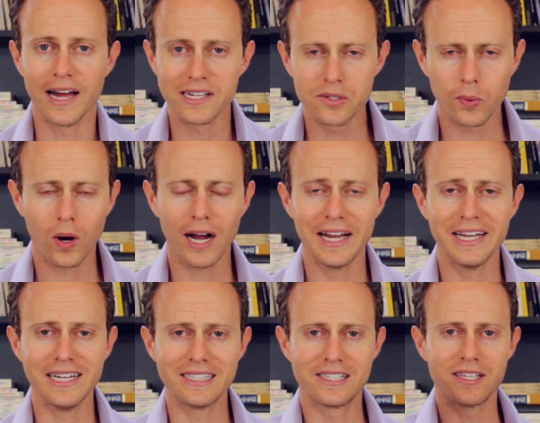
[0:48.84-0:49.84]
That's
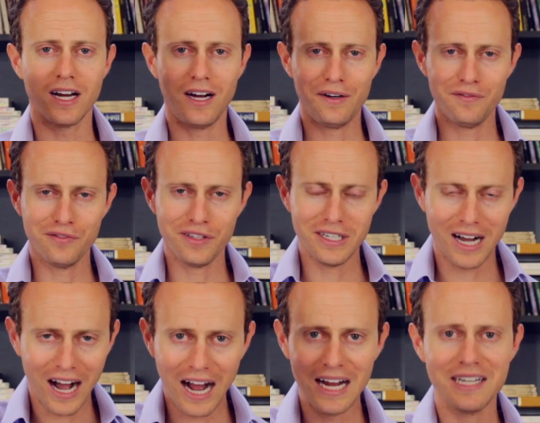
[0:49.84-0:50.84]
why it's of the
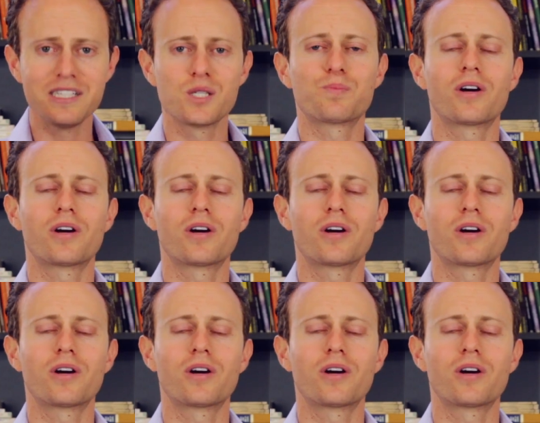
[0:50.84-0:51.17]
highest